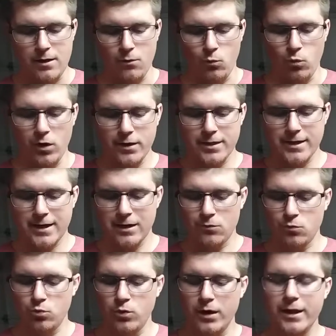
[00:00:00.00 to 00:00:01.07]
One thing I
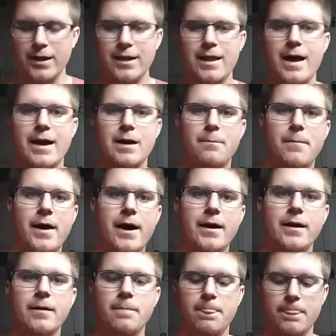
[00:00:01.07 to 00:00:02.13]
really like about
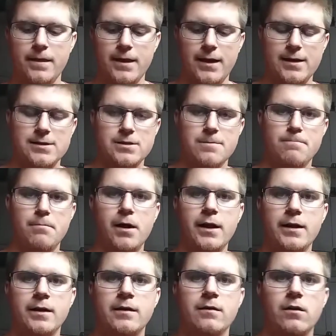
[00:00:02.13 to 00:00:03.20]
it is the
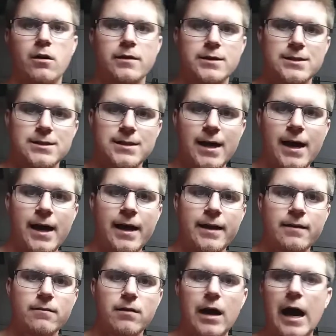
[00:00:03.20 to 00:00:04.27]
button on the side.